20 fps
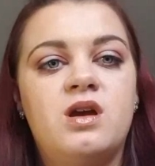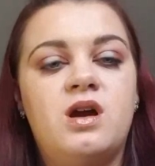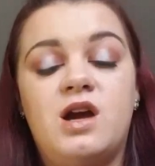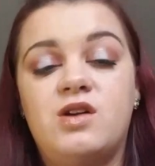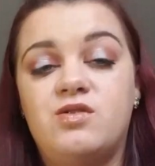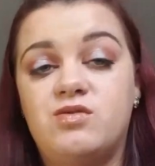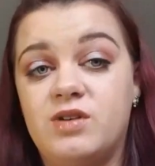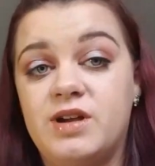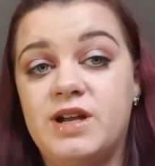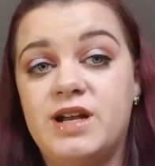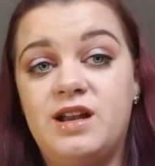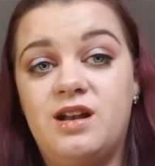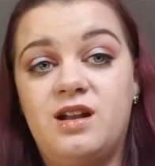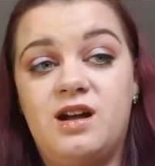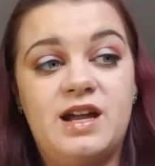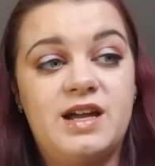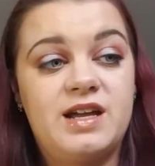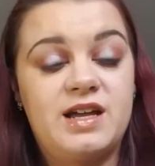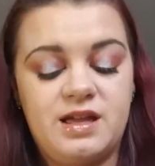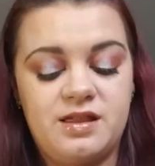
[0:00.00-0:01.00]
I really
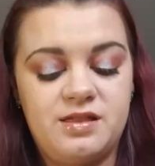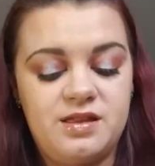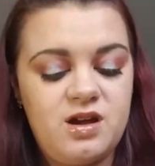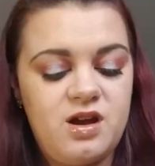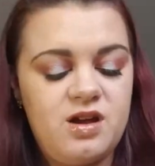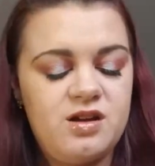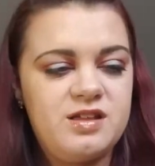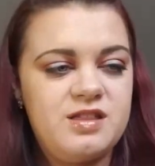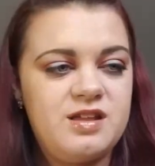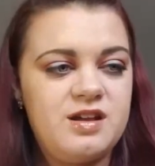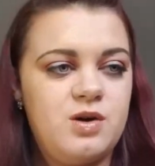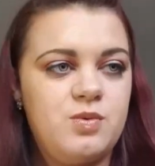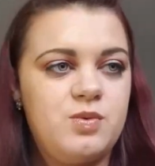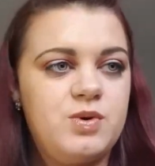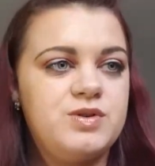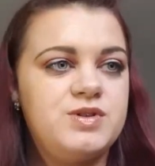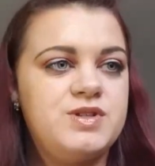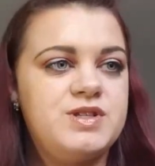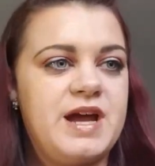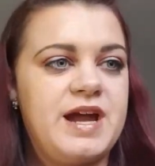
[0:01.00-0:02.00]
like it. The only thing I
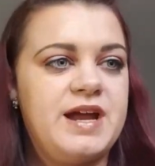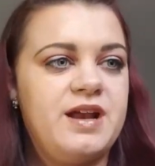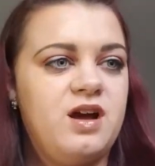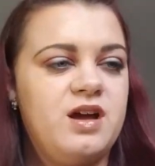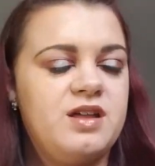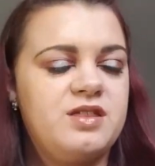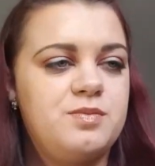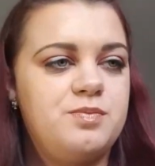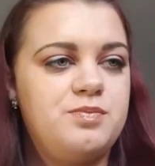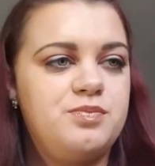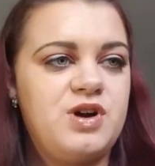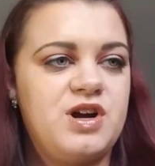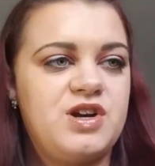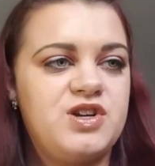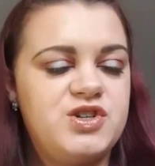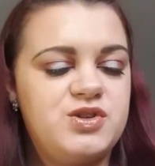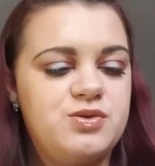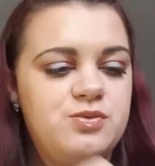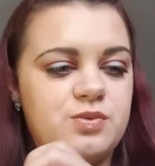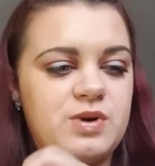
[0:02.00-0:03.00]
will say, like, the
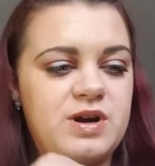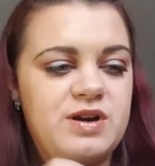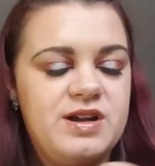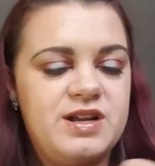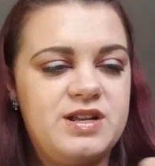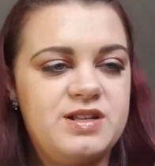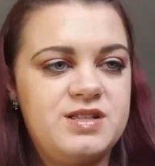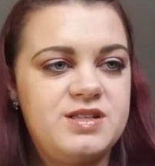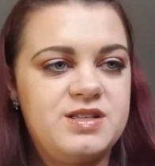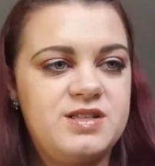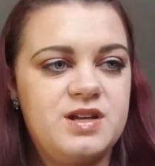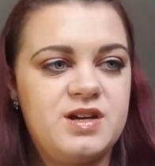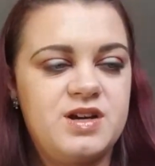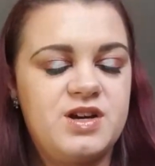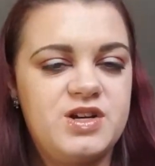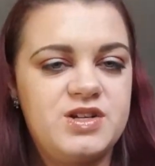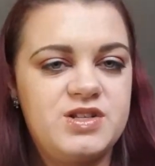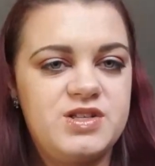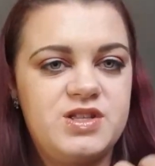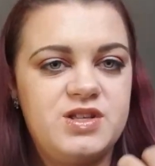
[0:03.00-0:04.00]
brush, where it's,
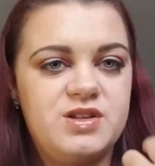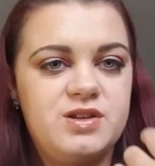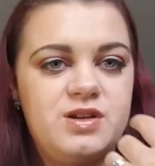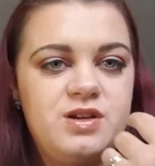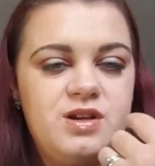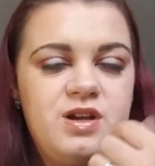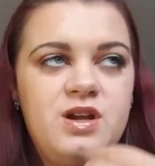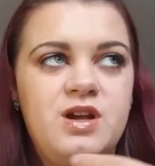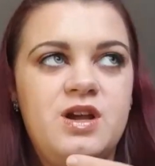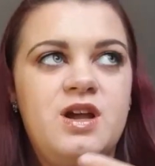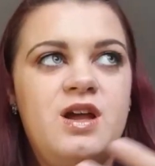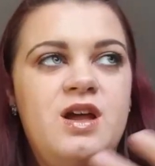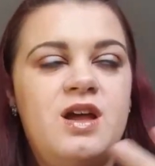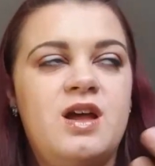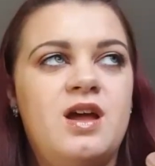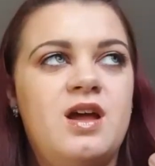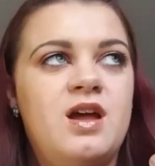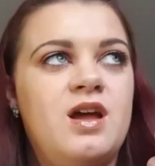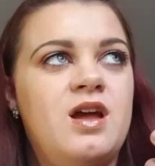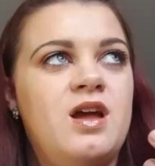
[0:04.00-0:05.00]
because
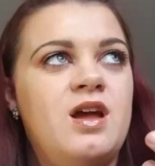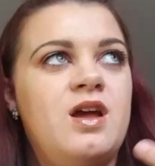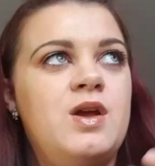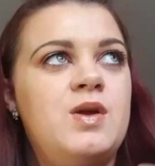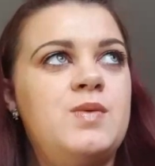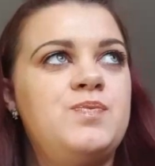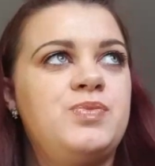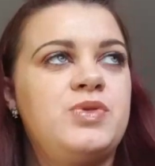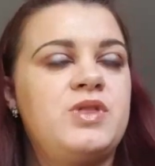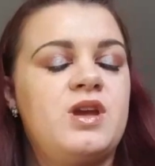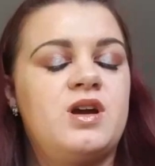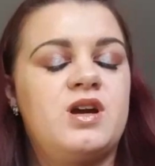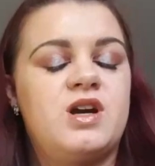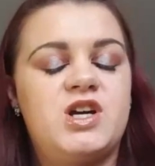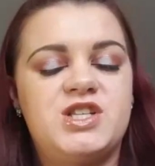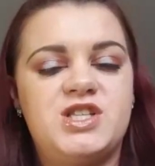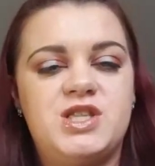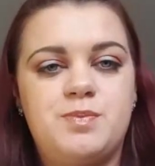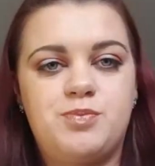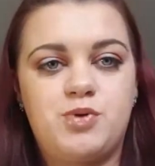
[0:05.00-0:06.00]

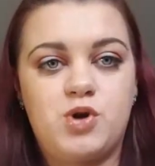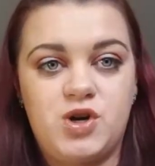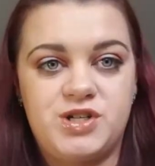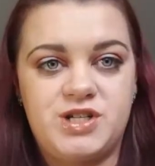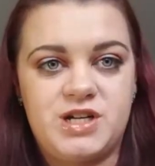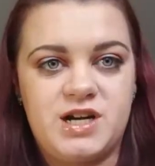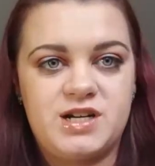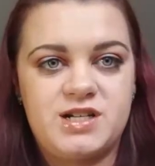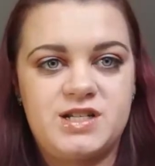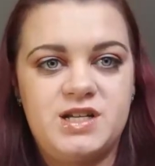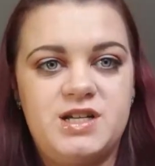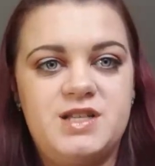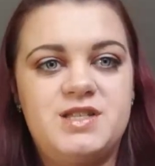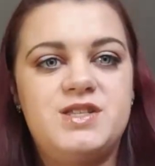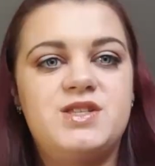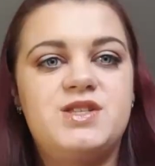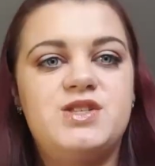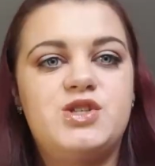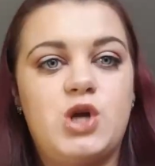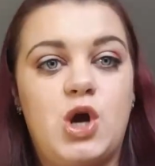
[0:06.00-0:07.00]
the product is
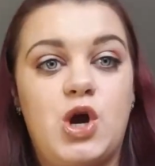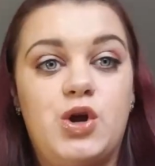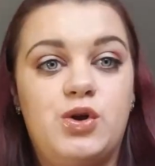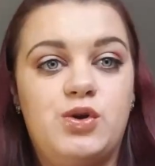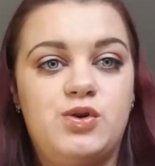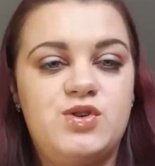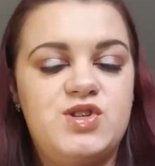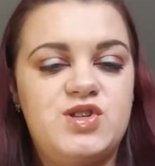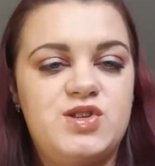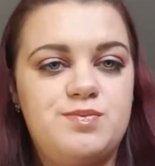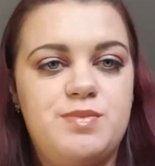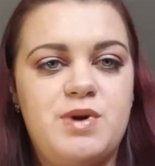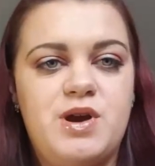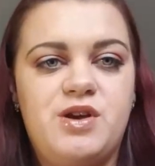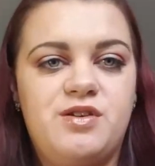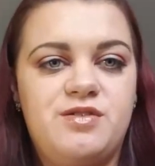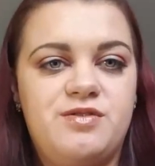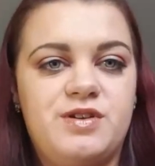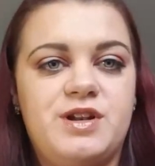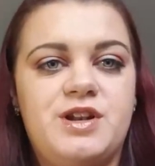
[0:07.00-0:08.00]
so
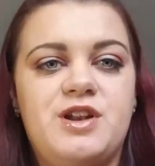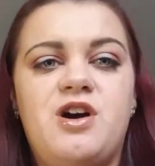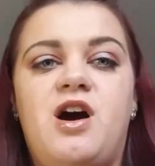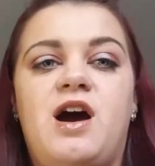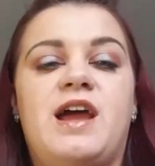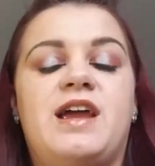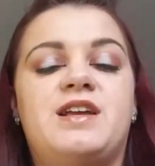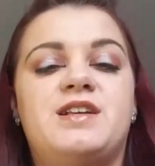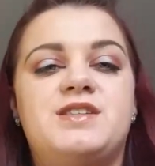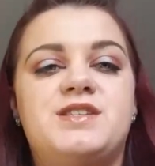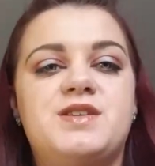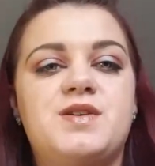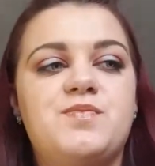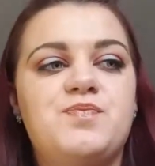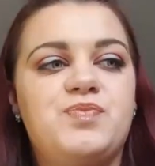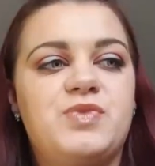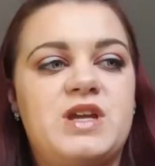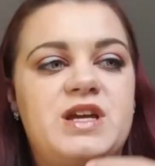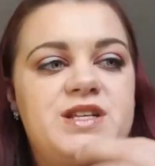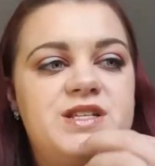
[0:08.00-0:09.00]
smooth and nice,
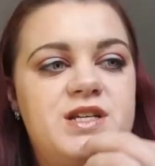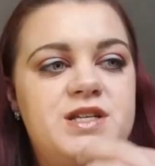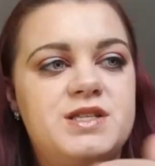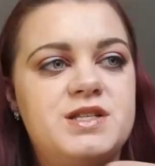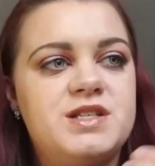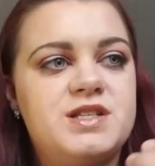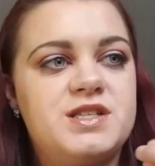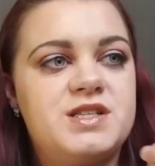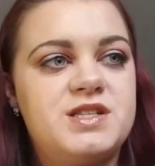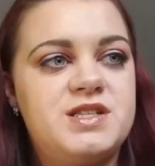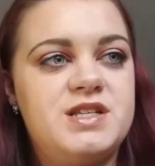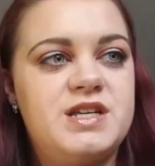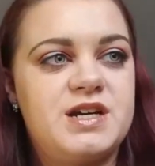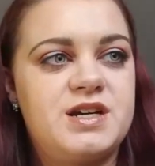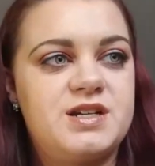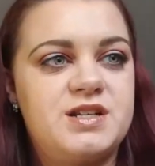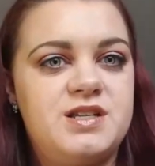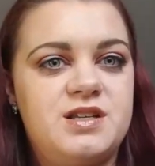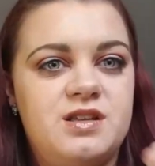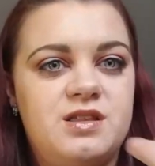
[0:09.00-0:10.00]
it doesn't
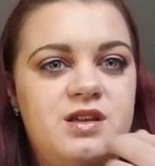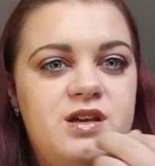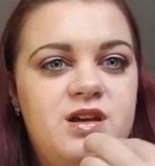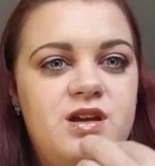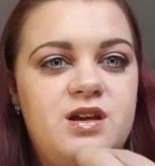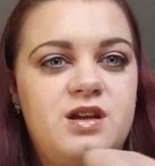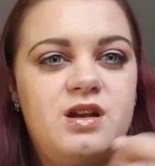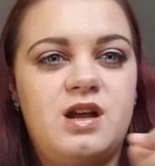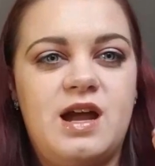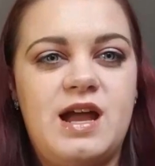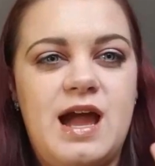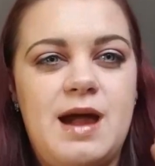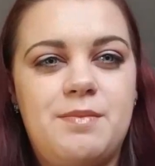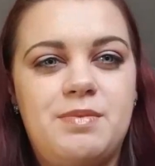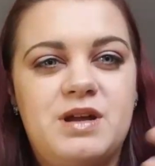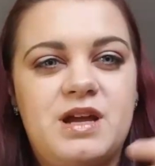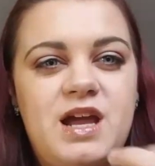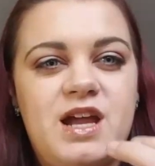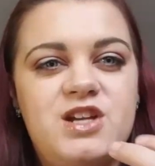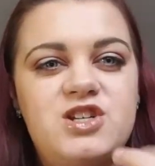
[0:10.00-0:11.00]
stick to the, like,
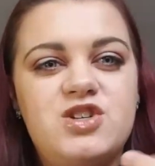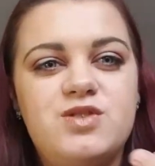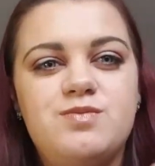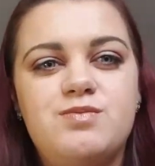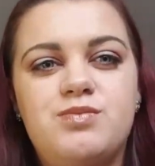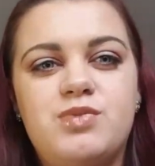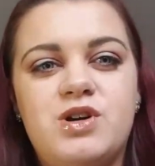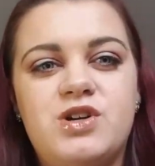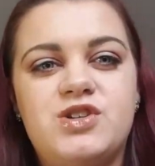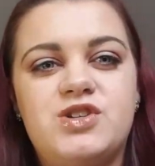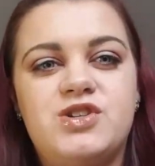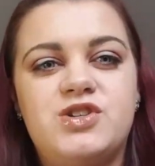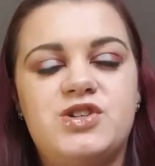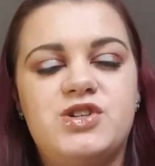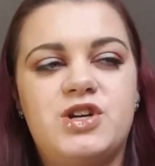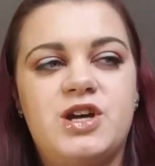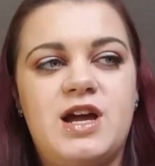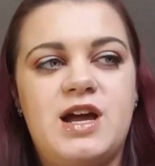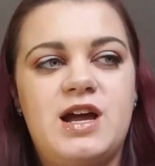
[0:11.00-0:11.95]
application brush,